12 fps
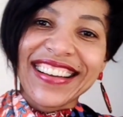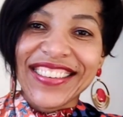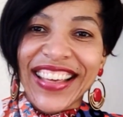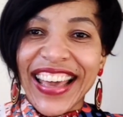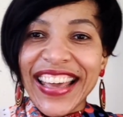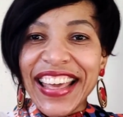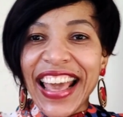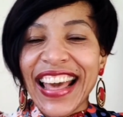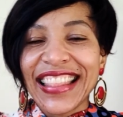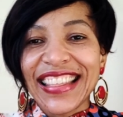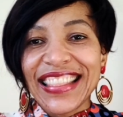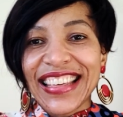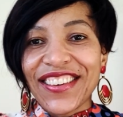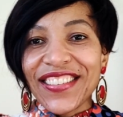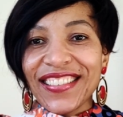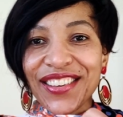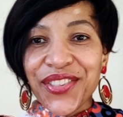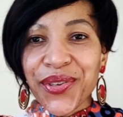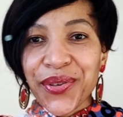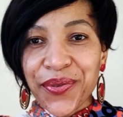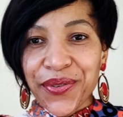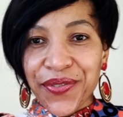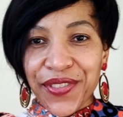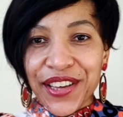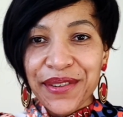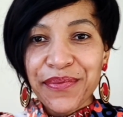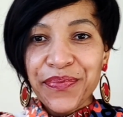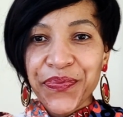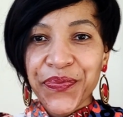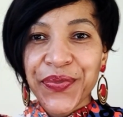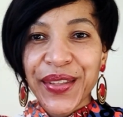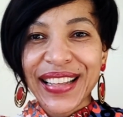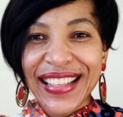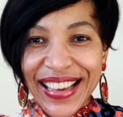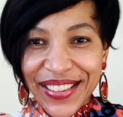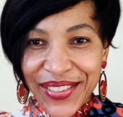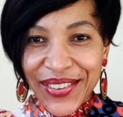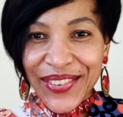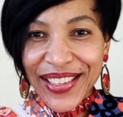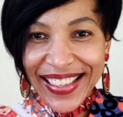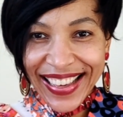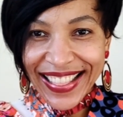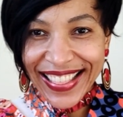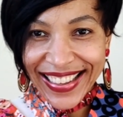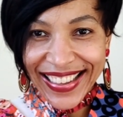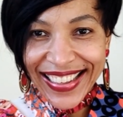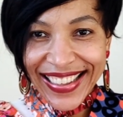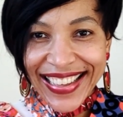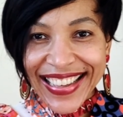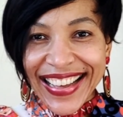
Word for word: Okay, and then there's the two of them next to each other.